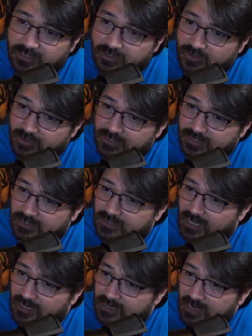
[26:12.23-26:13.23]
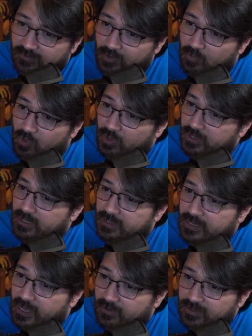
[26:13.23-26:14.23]
entrances that nevermore can the
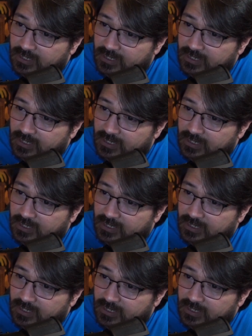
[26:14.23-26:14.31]
count